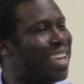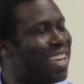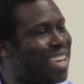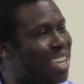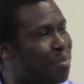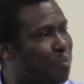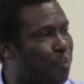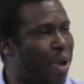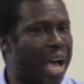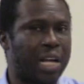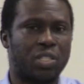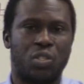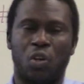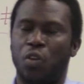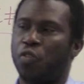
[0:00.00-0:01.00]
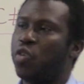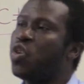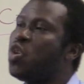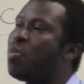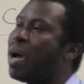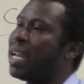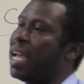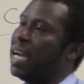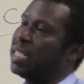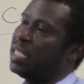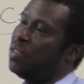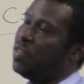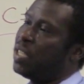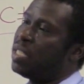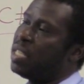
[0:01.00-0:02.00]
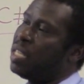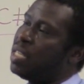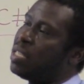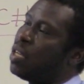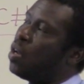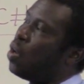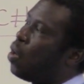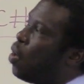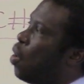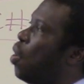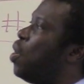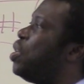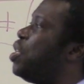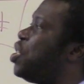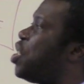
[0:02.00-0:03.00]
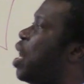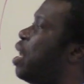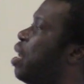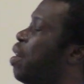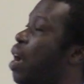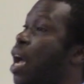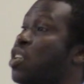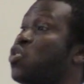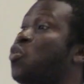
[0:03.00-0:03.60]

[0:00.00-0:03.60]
impact of human activities on the channel as